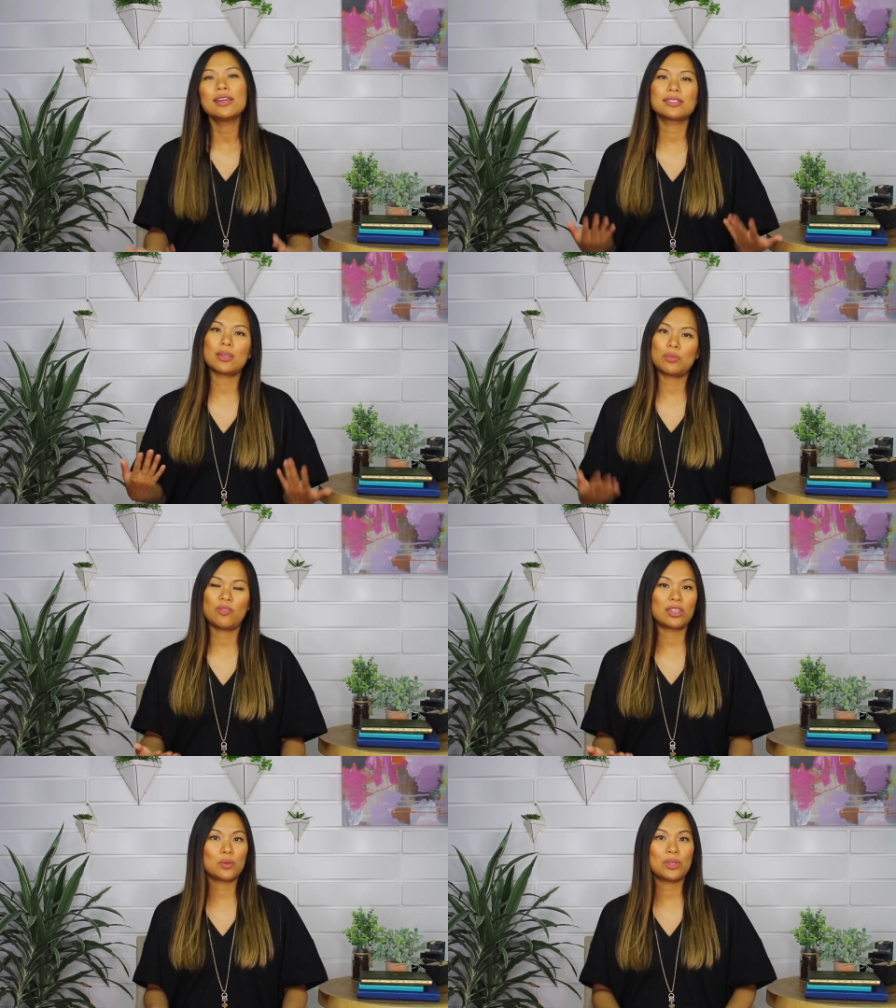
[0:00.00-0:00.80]
accept the
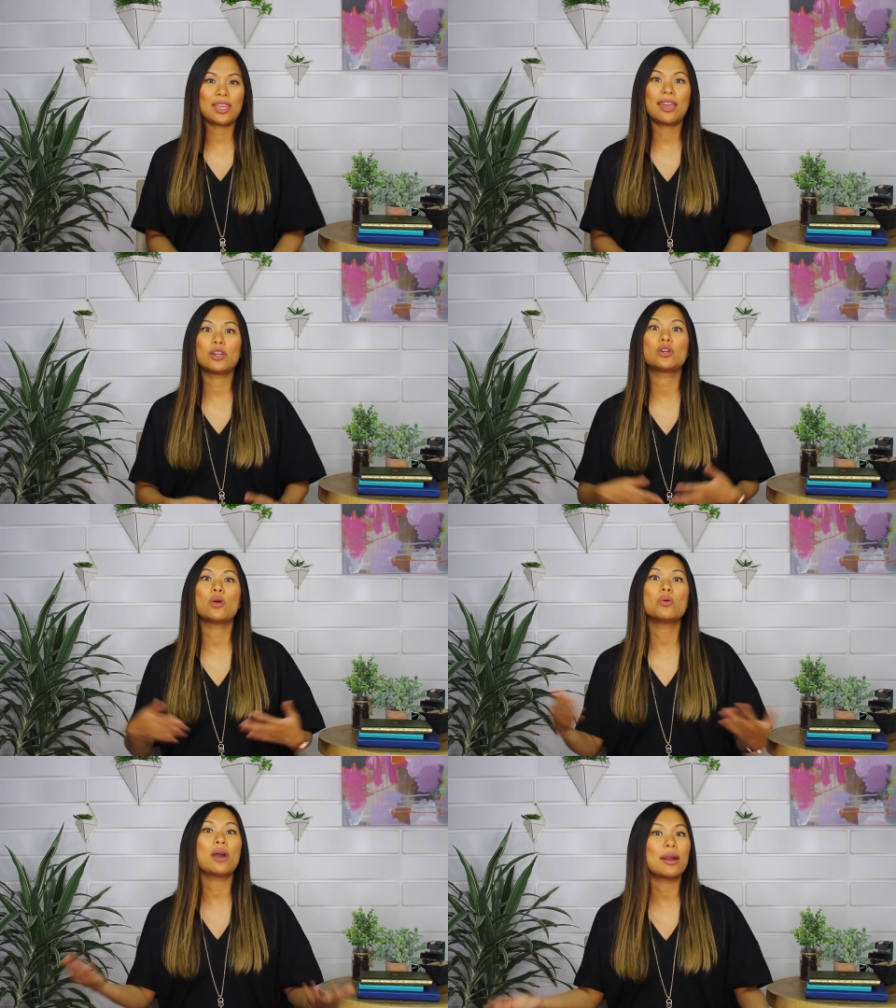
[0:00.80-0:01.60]
fact that we can't
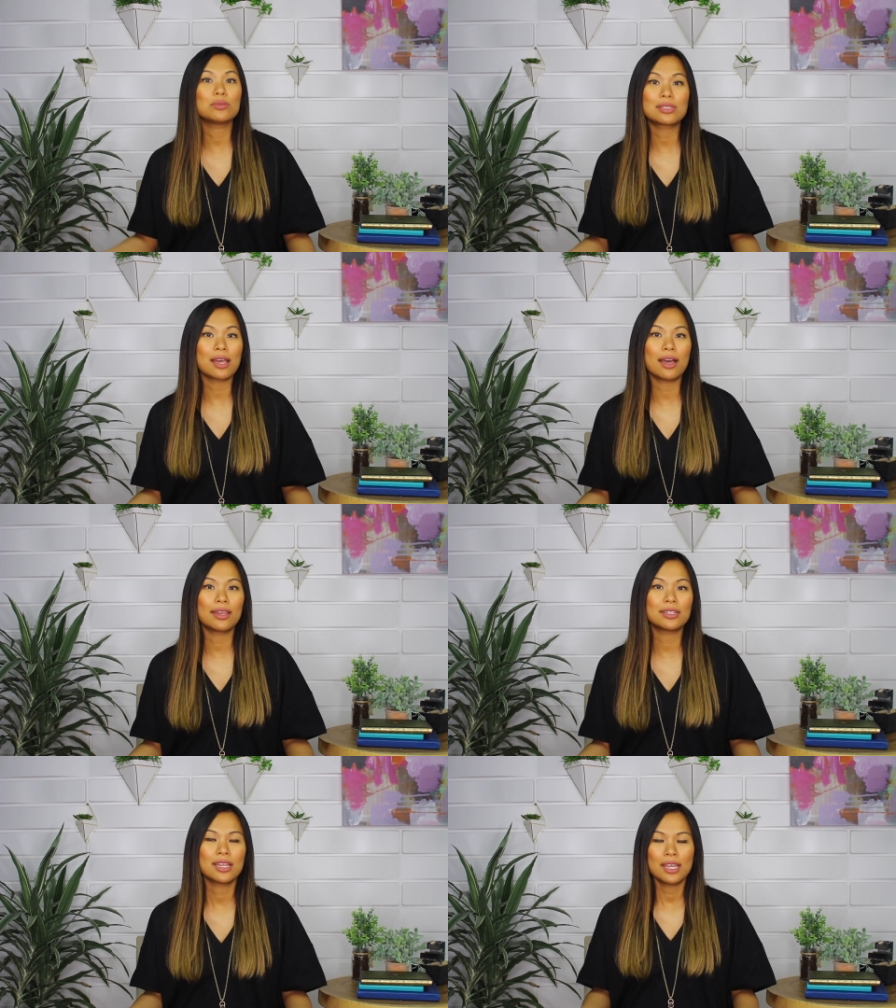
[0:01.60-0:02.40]
go
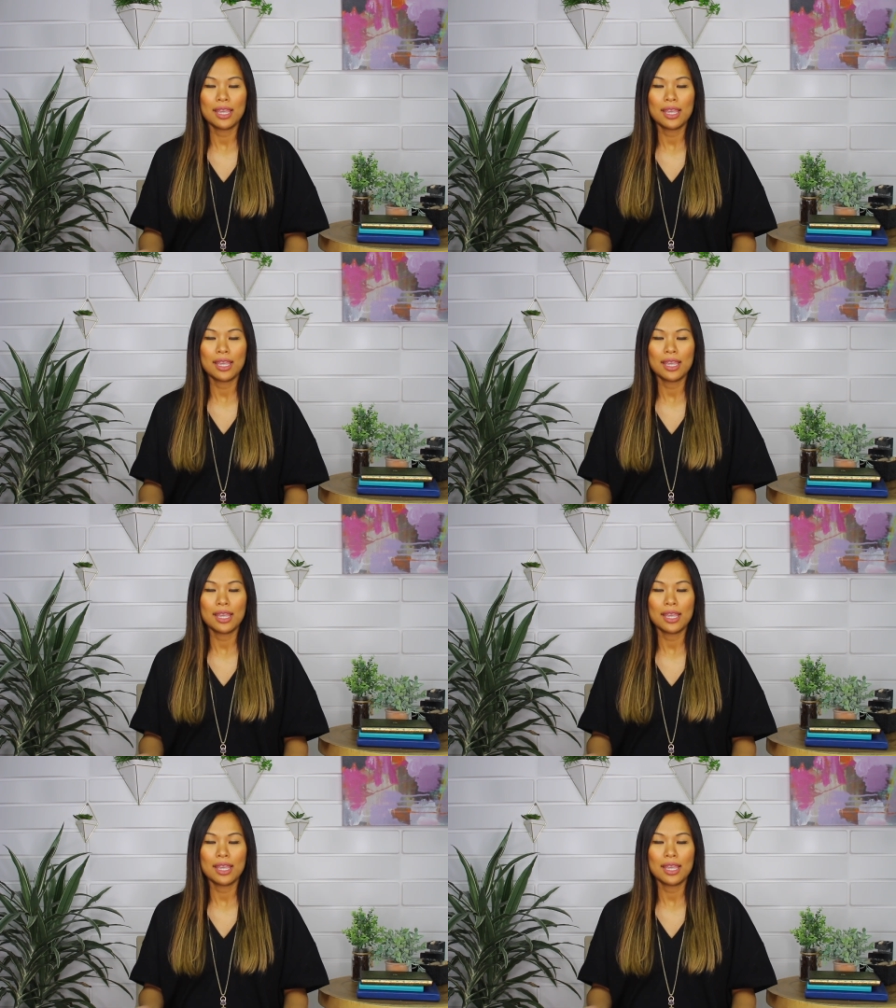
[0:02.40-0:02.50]
outside.